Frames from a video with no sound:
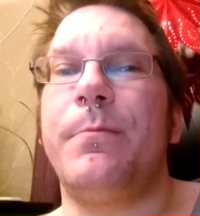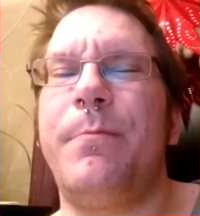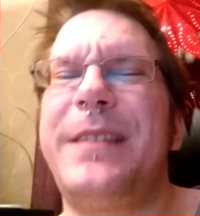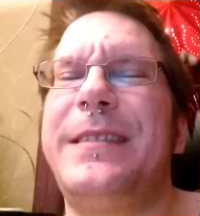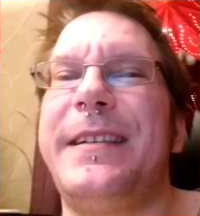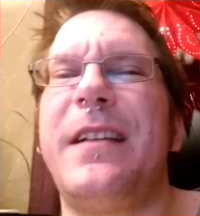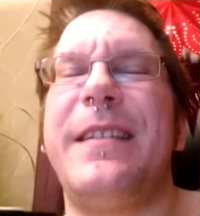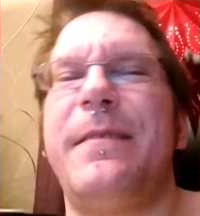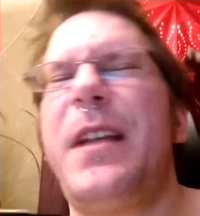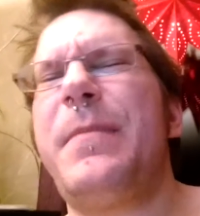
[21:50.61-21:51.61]
basically
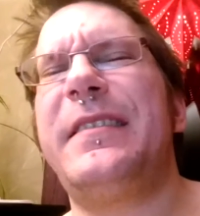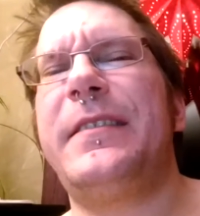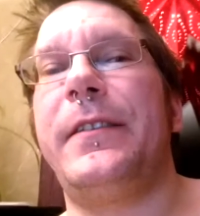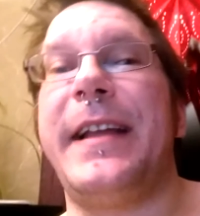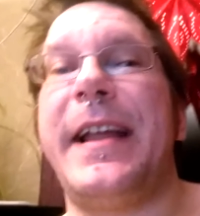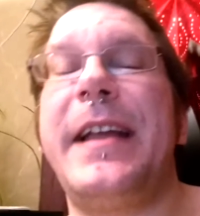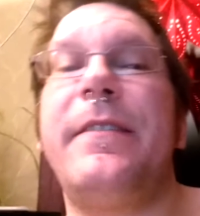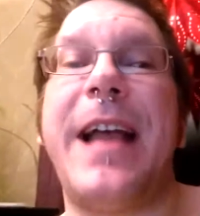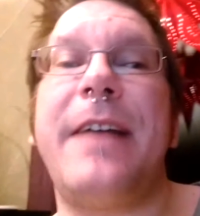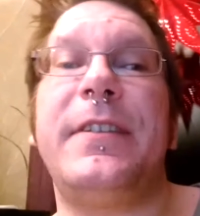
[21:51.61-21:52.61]
not necessarily
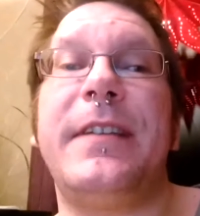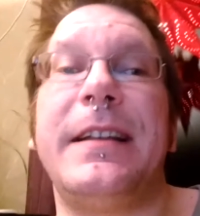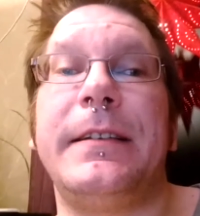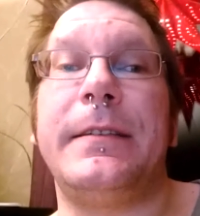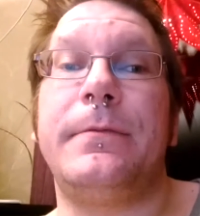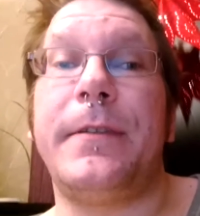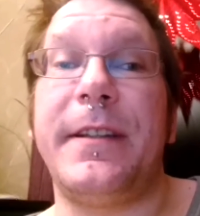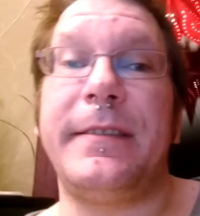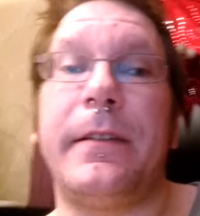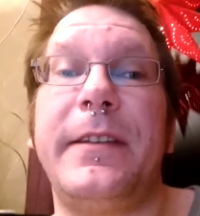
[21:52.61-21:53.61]
advertising the
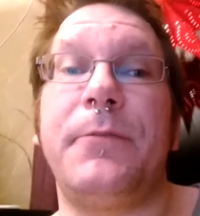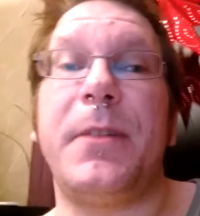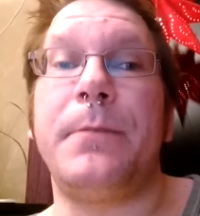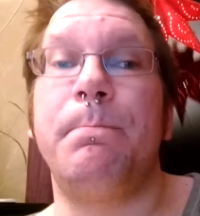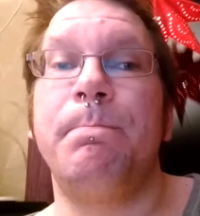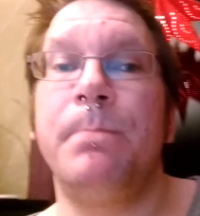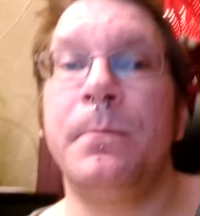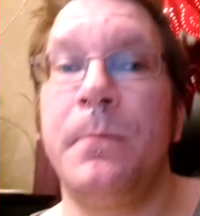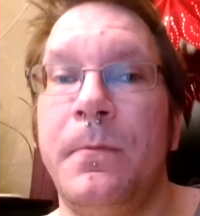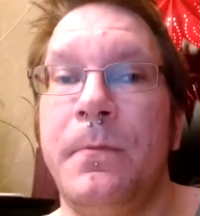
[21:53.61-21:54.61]
Nissan Leaf, but
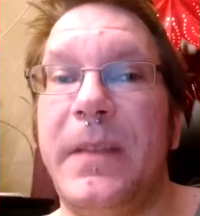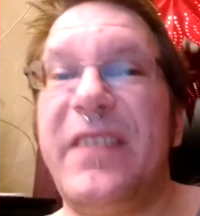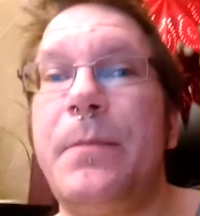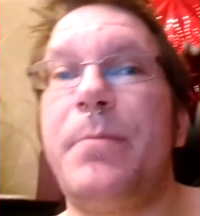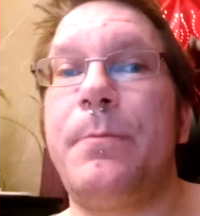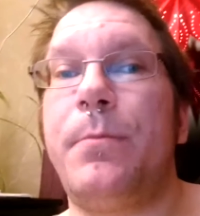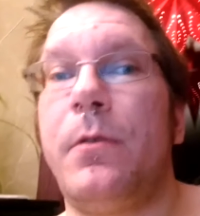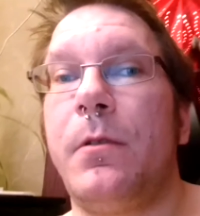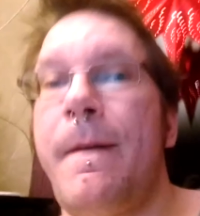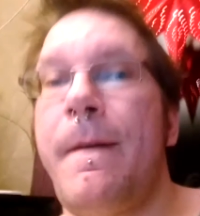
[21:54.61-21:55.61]
giving
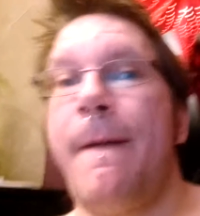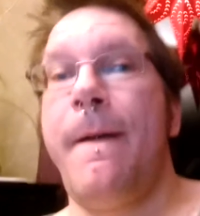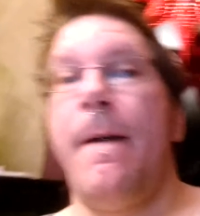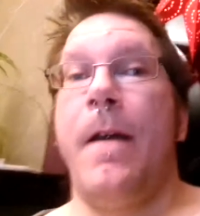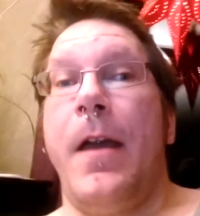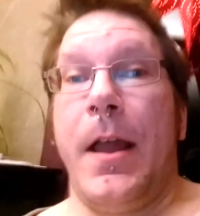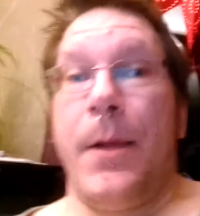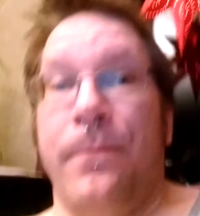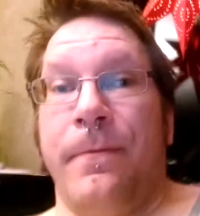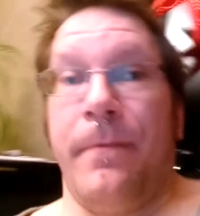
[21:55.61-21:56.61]
people
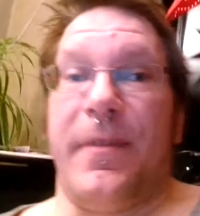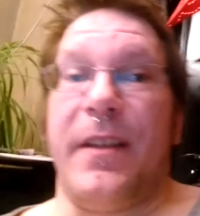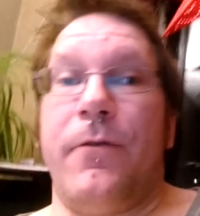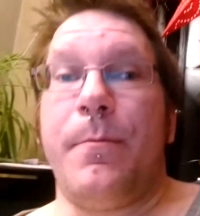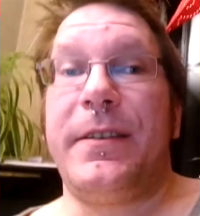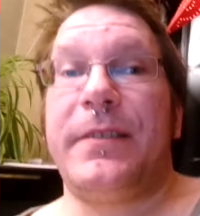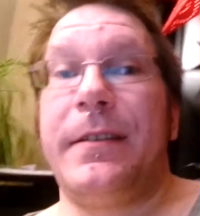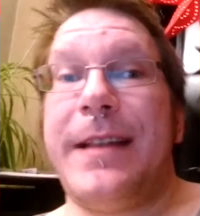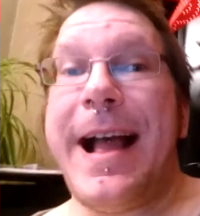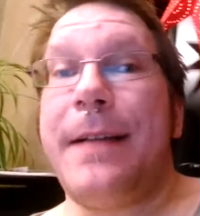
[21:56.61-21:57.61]
the
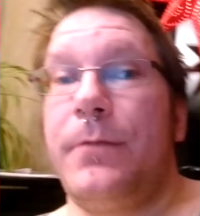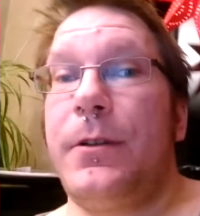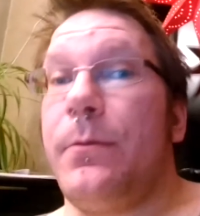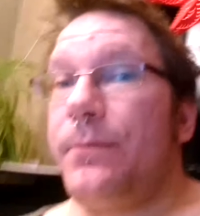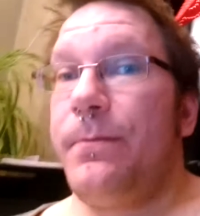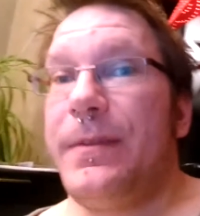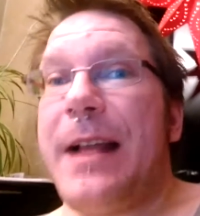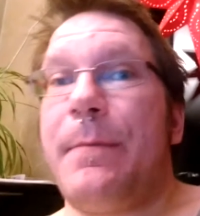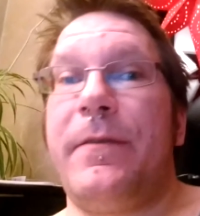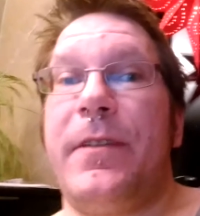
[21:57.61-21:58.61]
information that,
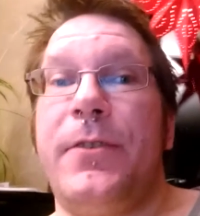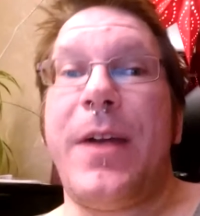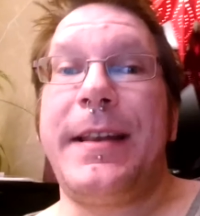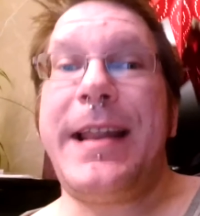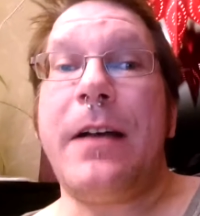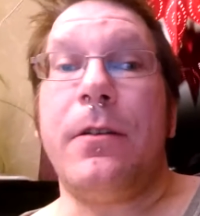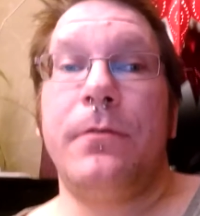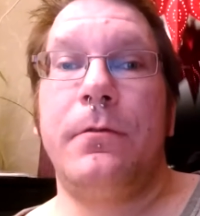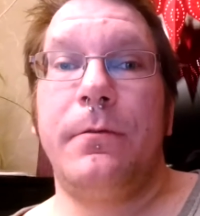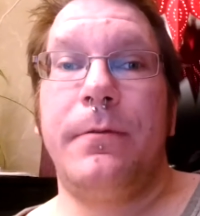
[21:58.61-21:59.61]
that I'm giving you right now,
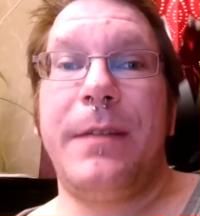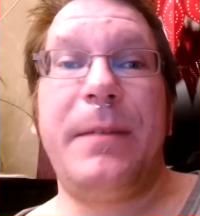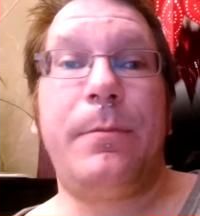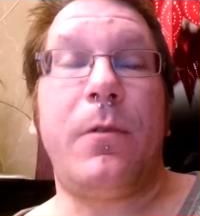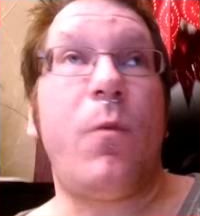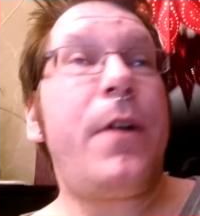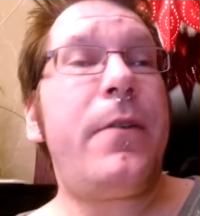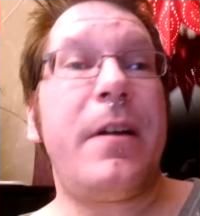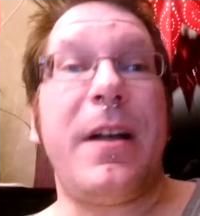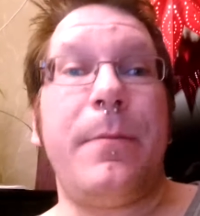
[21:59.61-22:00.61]
that people are
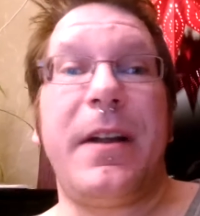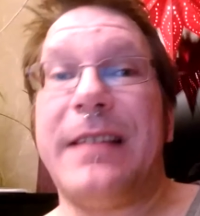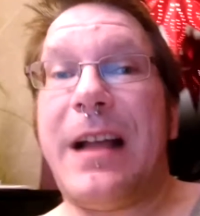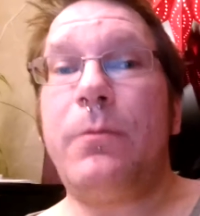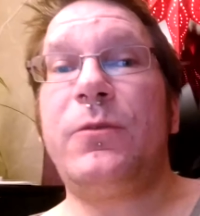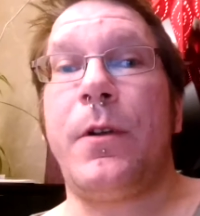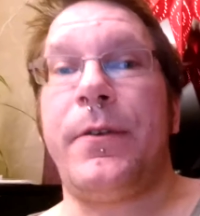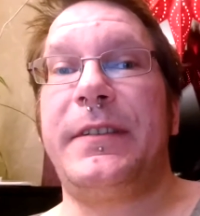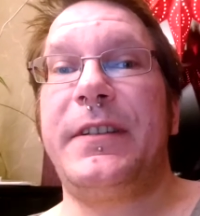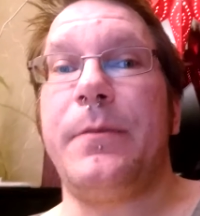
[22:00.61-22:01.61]
wondering about, because I was
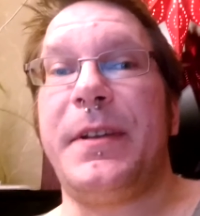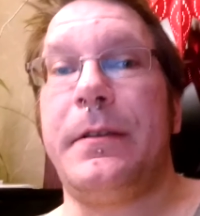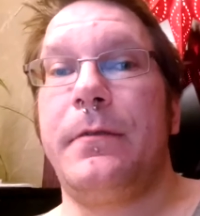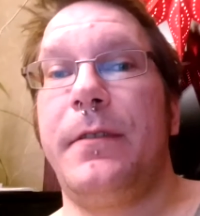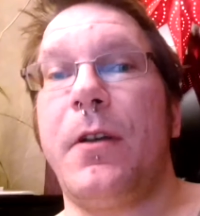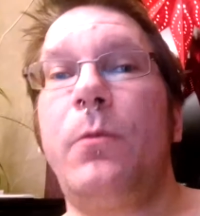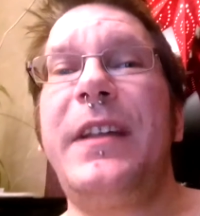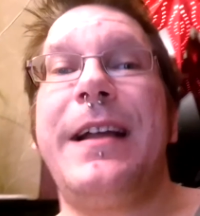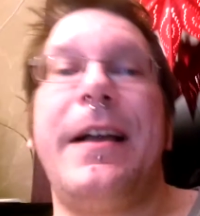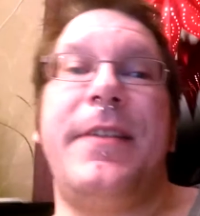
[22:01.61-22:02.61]
wondering too. I mean, the
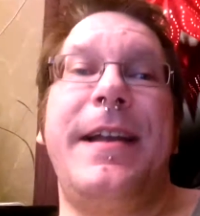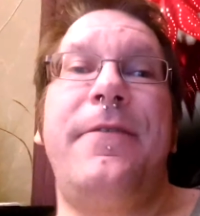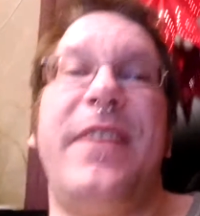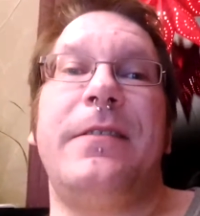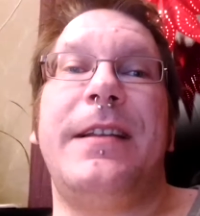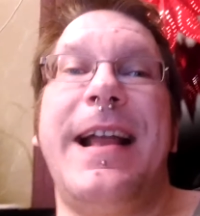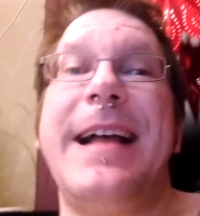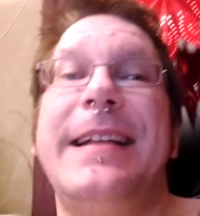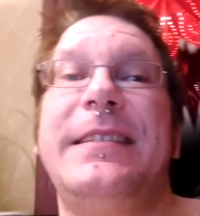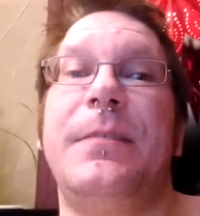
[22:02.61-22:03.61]
only guy that I found that
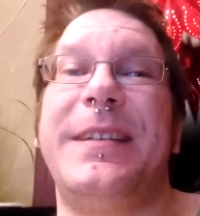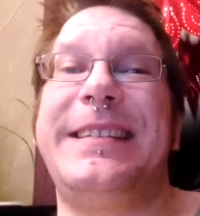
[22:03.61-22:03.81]
had some